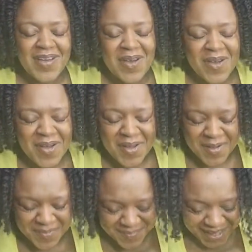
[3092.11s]

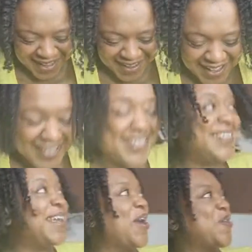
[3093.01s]
Oh man, I can
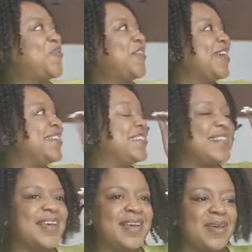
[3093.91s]
see her face.
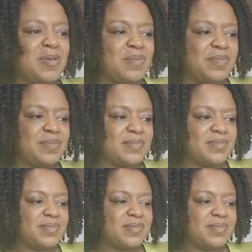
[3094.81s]
Um.